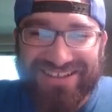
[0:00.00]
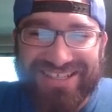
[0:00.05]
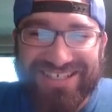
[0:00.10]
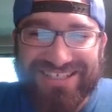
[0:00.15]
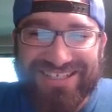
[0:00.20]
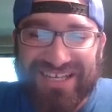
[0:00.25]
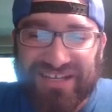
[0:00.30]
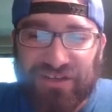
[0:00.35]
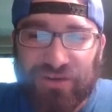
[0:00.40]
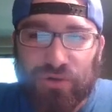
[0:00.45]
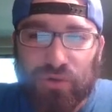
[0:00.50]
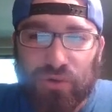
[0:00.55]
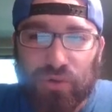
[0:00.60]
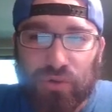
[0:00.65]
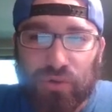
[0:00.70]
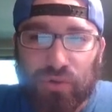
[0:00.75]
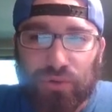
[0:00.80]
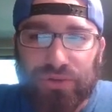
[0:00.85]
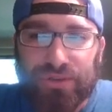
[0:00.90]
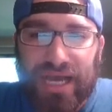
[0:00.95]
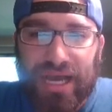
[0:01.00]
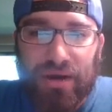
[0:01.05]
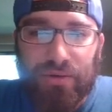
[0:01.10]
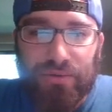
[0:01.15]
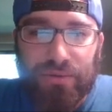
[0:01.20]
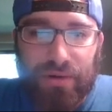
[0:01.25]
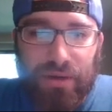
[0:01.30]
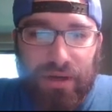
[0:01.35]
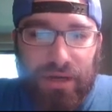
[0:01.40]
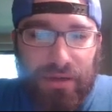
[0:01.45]
had cooled down.
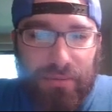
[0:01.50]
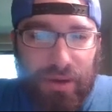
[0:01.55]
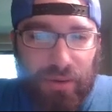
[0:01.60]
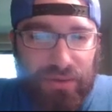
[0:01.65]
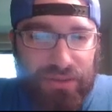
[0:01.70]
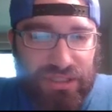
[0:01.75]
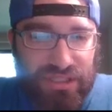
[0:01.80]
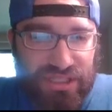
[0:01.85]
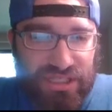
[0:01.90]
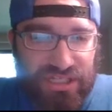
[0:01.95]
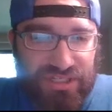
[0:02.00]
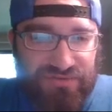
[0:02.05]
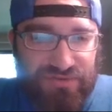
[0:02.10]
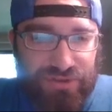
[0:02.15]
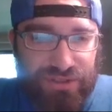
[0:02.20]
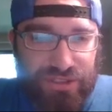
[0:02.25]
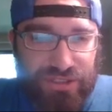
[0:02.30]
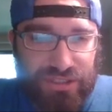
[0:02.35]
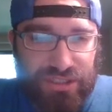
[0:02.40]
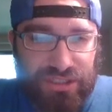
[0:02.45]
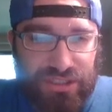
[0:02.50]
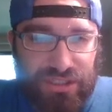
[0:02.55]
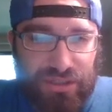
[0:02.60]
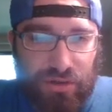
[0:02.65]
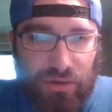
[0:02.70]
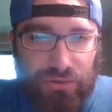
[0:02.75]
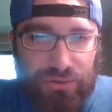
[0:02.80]
I went to this version because it's the ultra